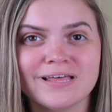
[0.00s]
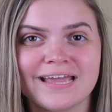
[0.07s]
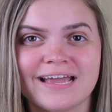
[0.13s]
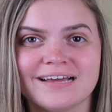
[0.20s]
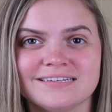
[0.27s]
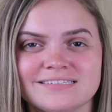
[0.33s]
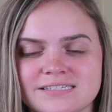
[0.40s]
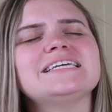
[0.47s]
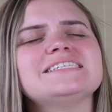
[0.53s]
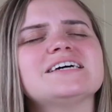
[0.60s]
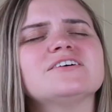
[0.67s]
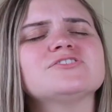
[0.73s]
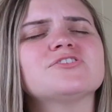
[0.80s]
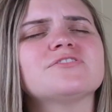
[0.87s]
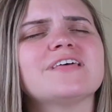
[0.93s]
and he
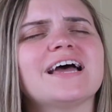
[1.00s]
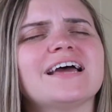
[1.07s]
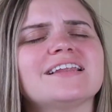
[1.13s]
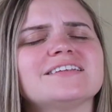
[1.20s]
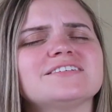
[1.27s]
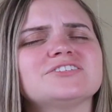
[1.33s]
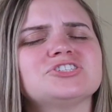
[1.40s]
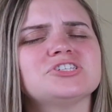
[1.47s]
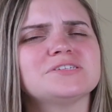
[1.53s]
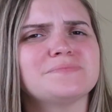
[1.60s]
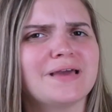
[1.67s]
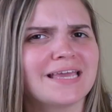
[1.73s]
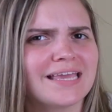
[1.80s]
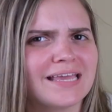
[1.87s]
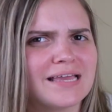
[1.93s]
tells her that she's
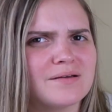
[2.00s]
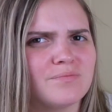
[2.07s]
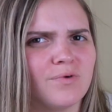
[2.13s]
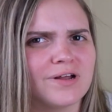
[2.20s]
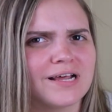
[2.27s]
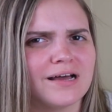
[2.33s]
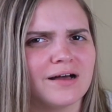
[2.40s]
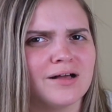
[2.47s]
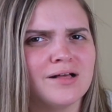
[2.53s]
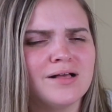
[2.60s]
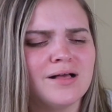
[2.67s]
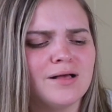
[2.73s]
making him want to